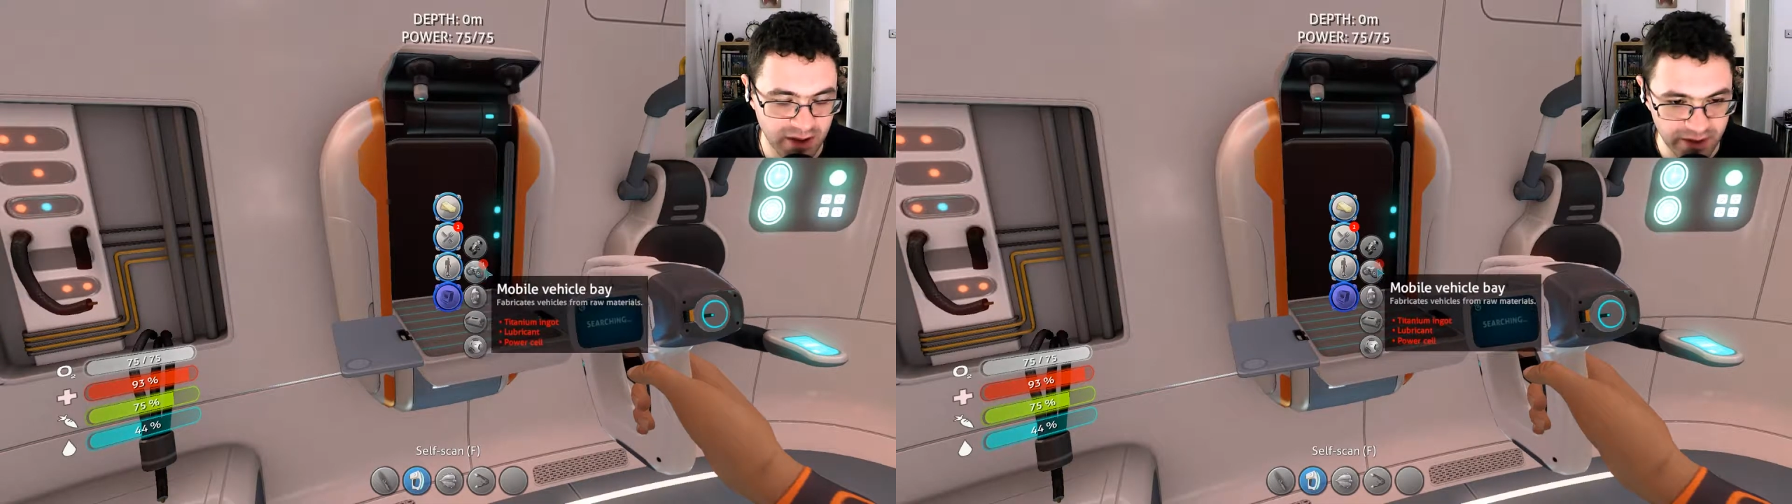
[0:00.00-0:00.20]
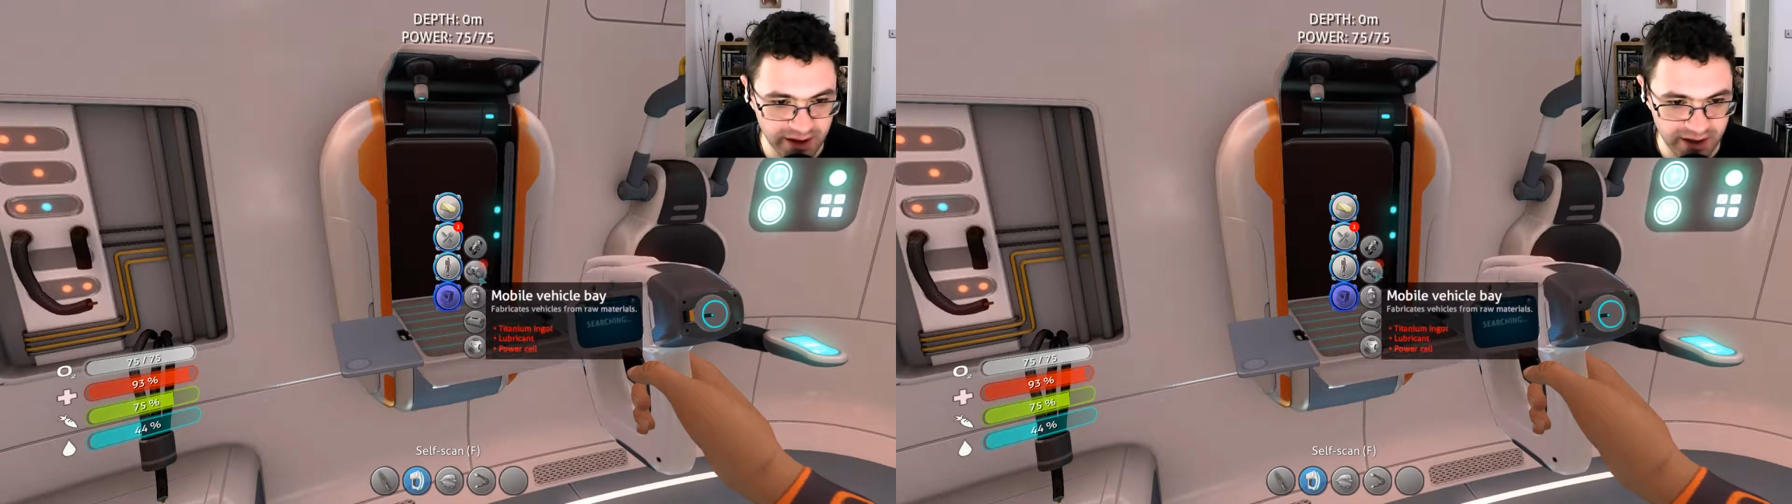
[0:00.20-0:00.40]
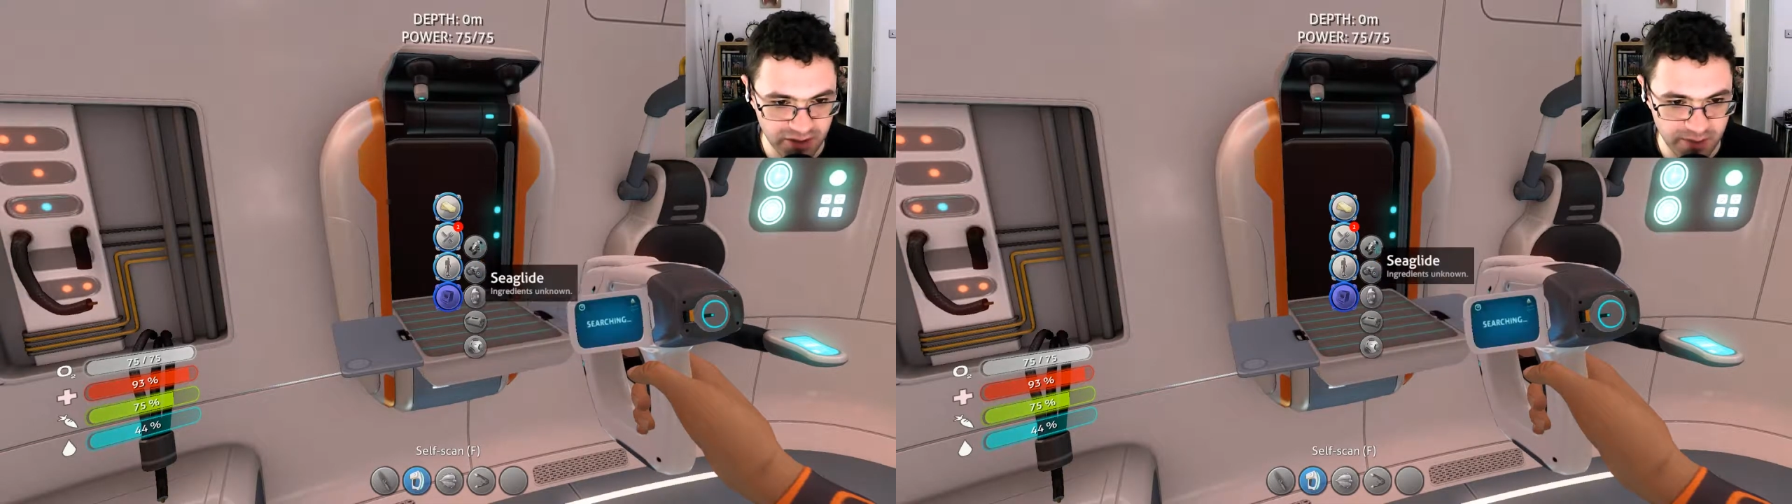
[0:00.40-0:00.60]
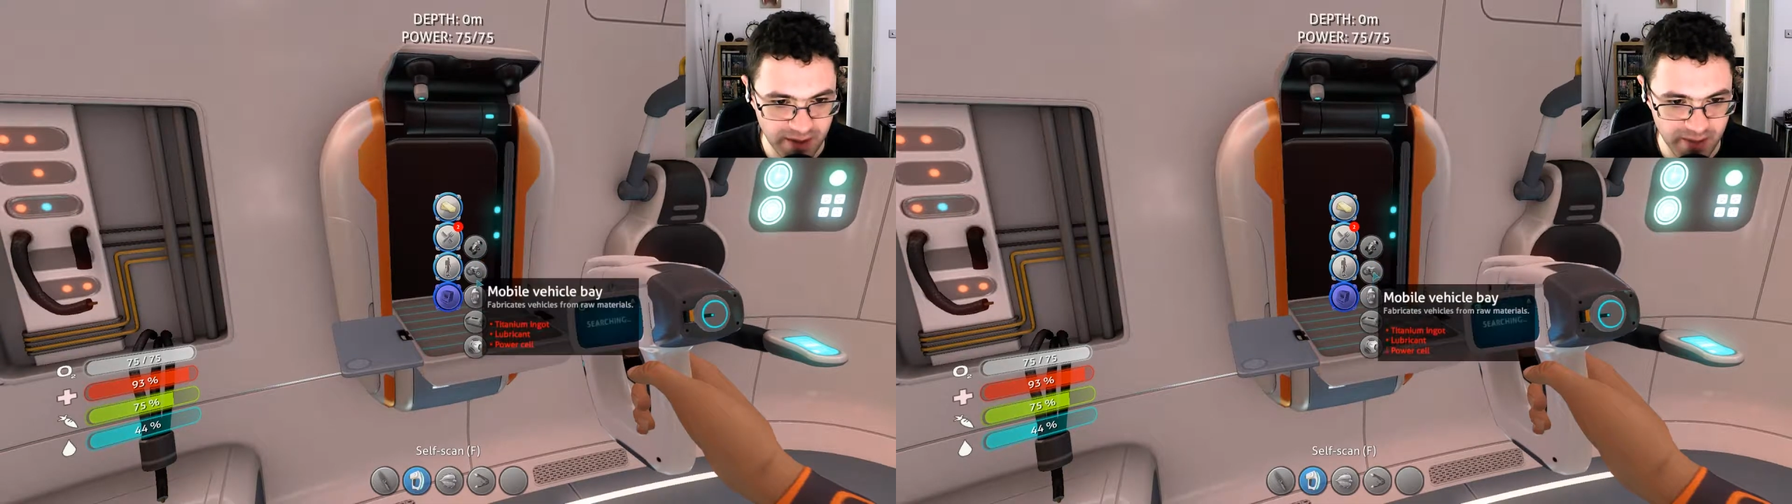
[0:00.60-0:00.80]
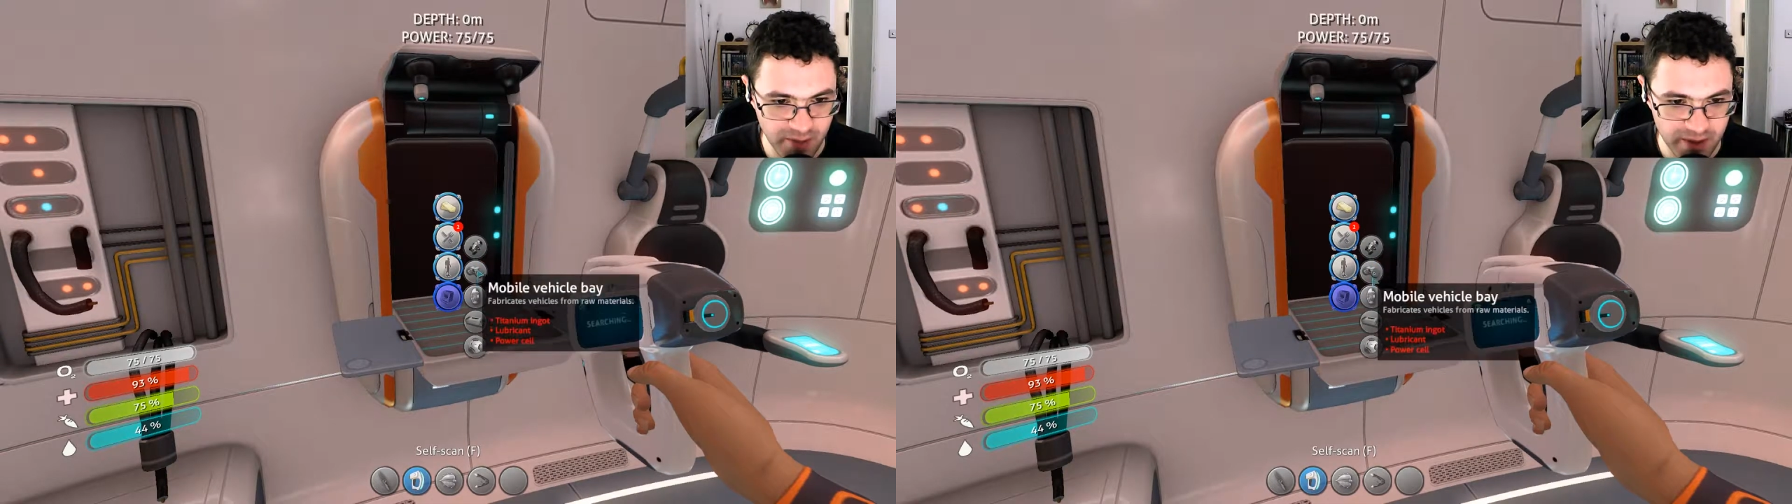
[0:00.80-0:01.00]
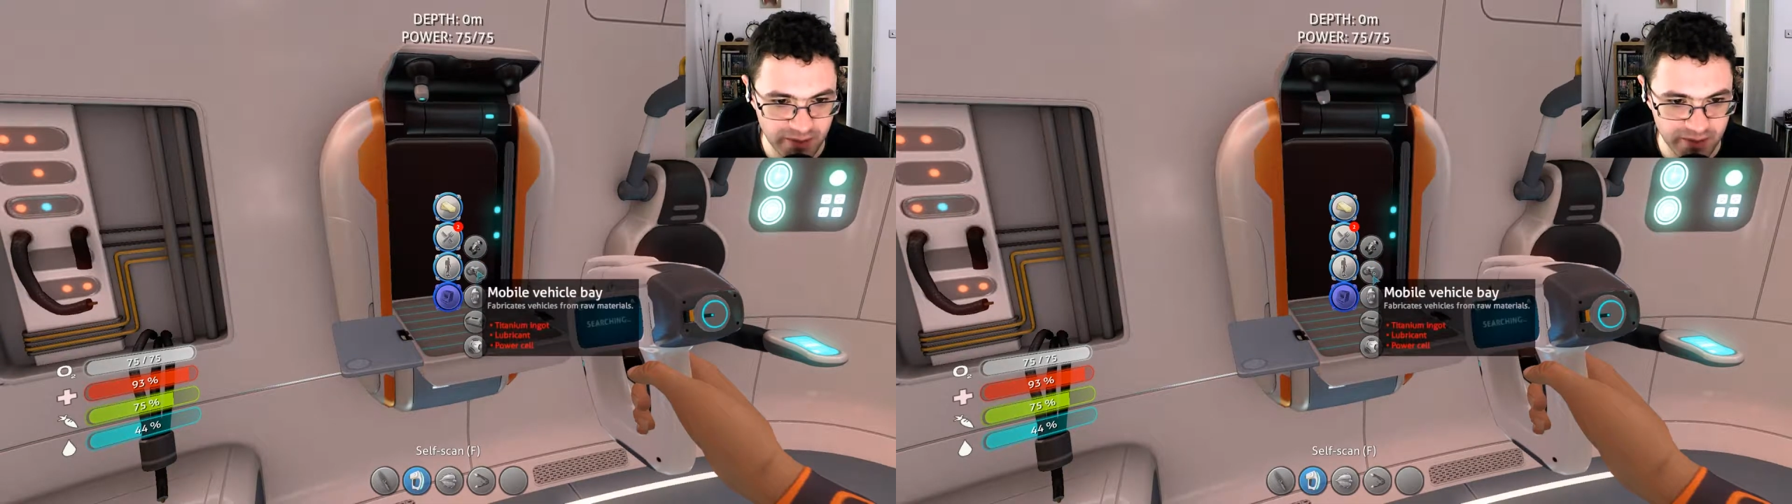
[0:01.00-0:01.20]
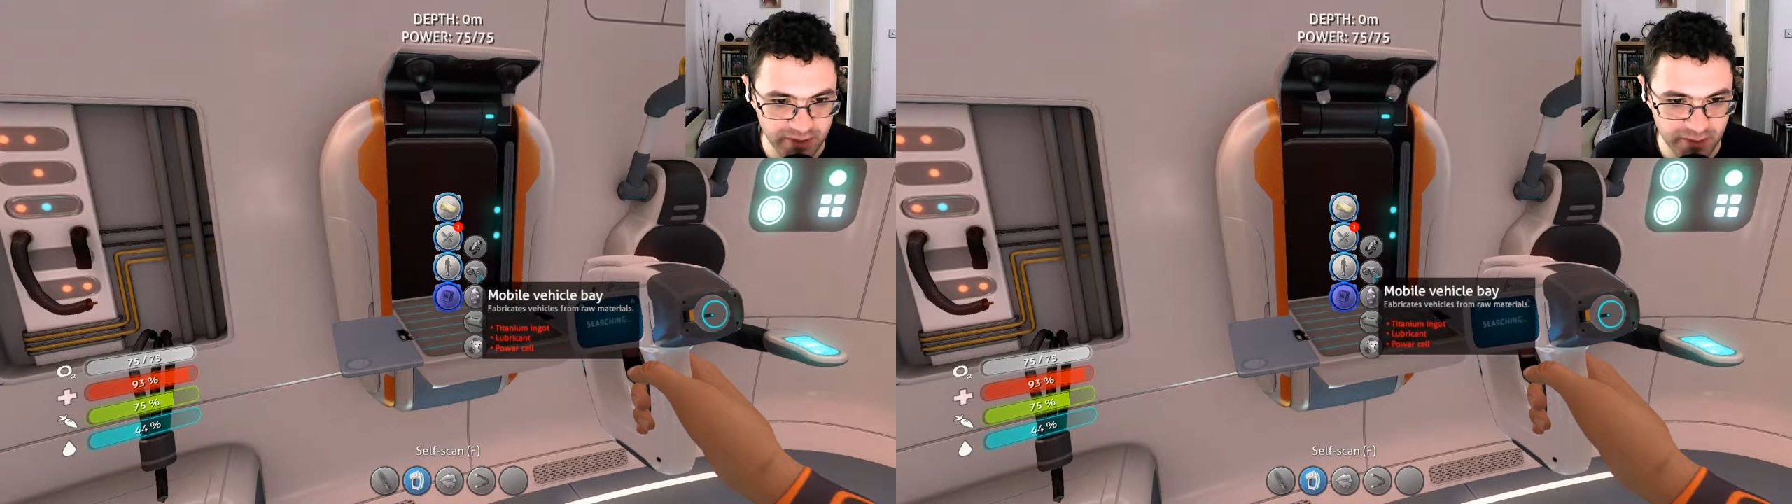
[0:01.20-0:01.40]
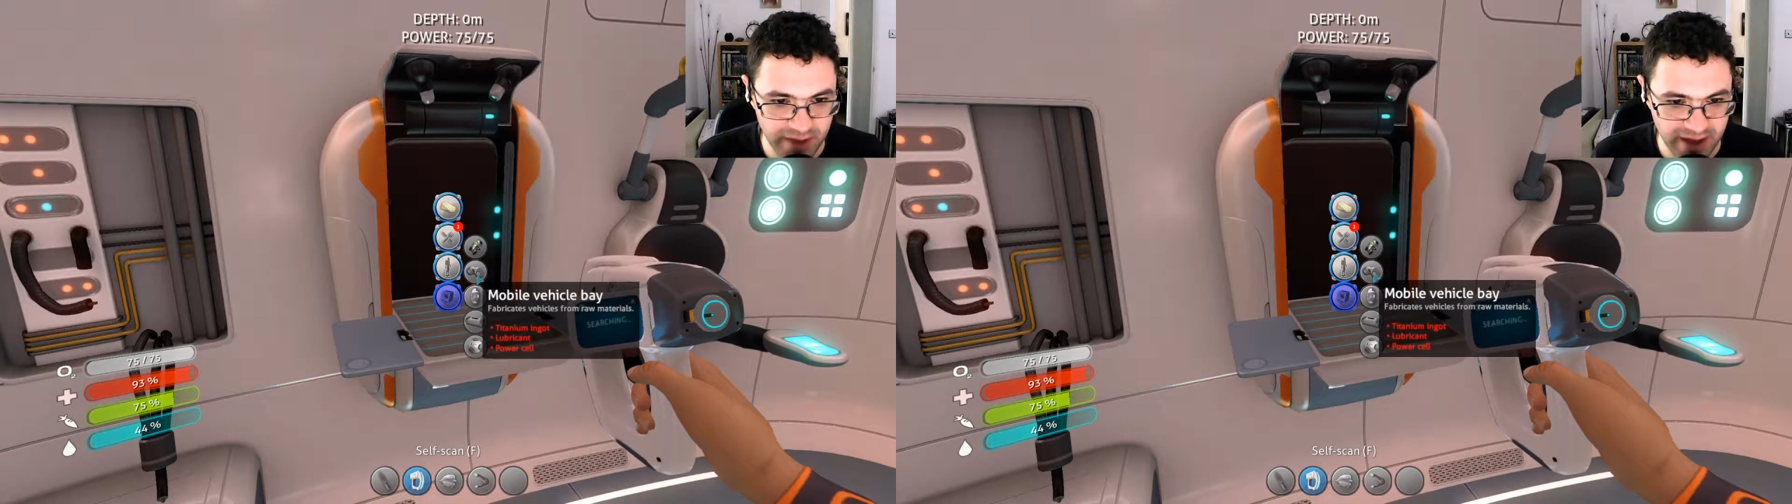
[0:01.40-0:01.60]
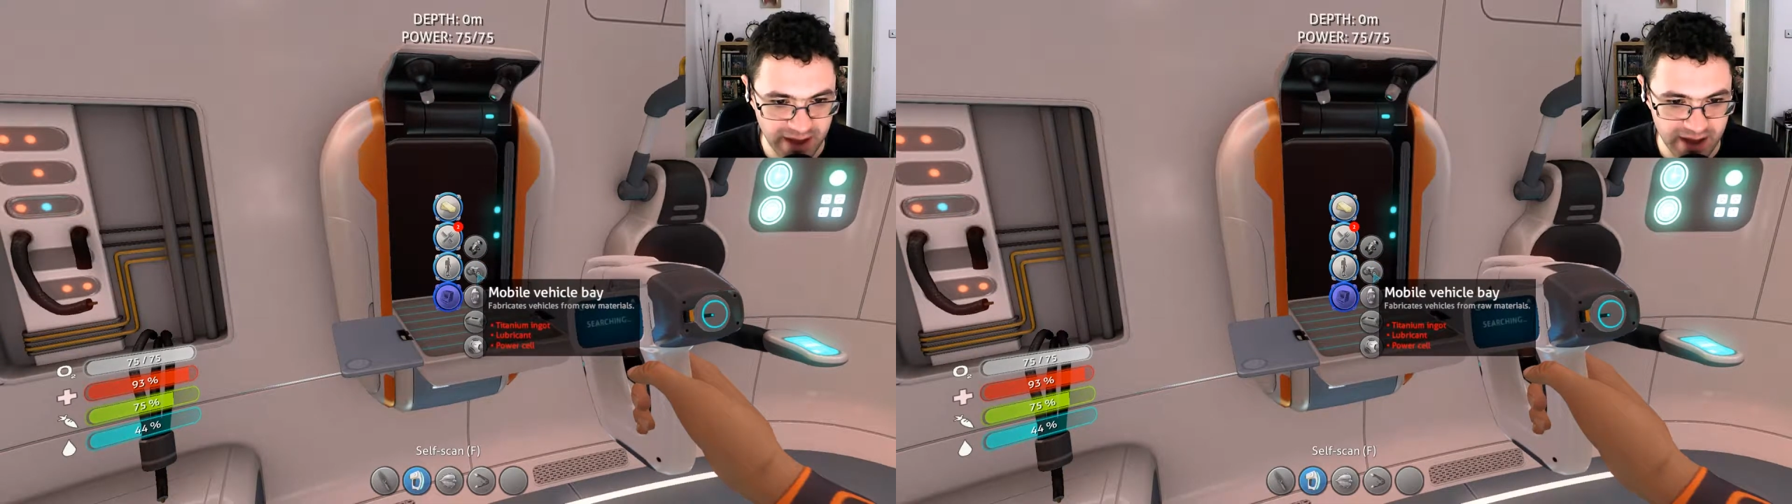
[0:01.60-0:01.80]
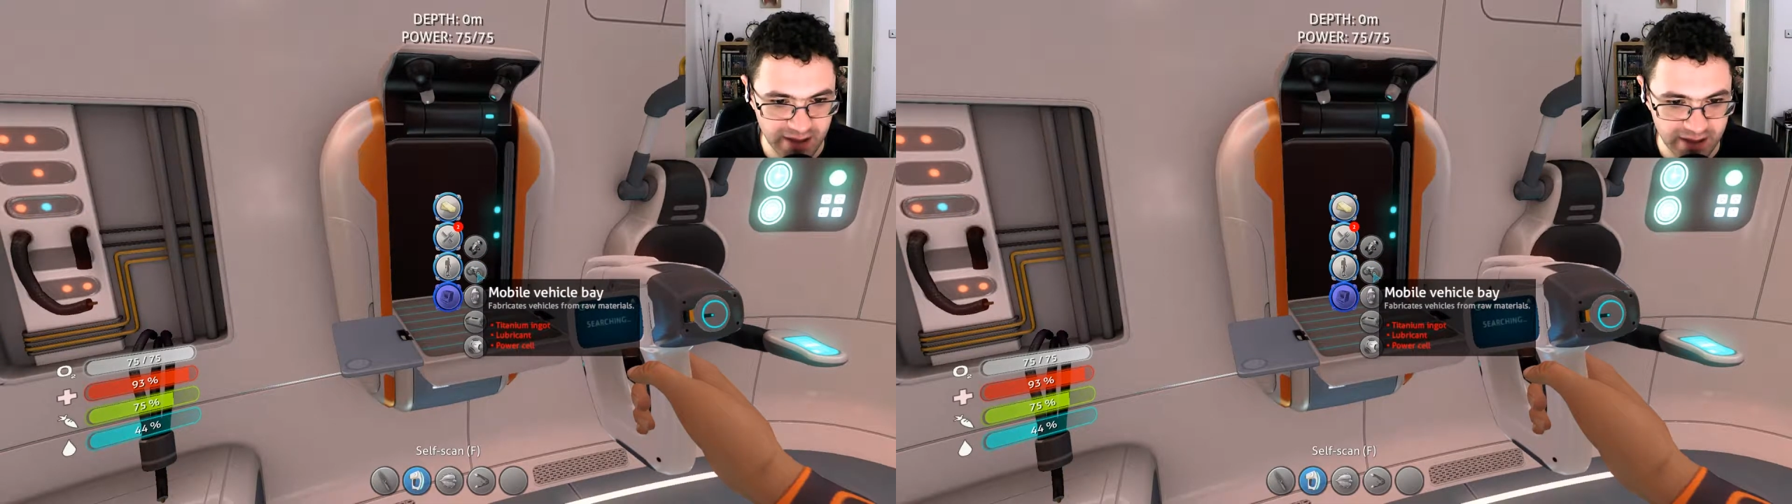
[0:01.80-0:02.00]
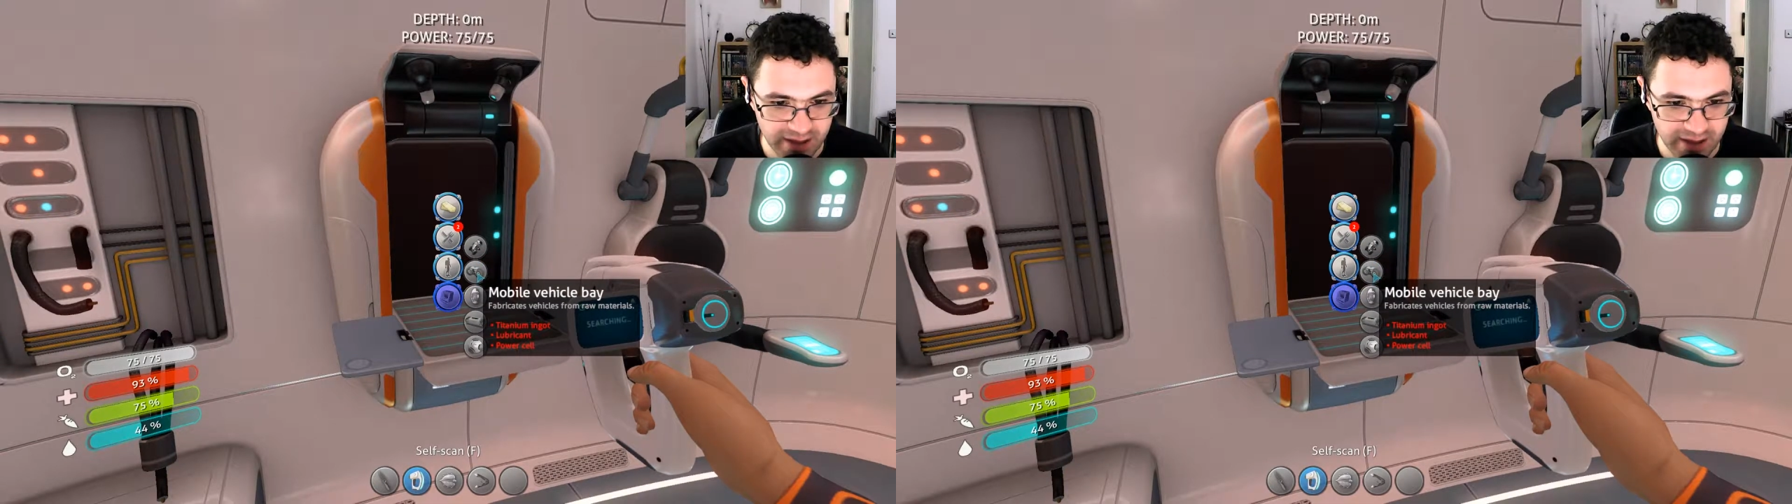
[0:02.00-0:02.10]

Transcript: Oh, I can actually make the mobile vehicle bay here.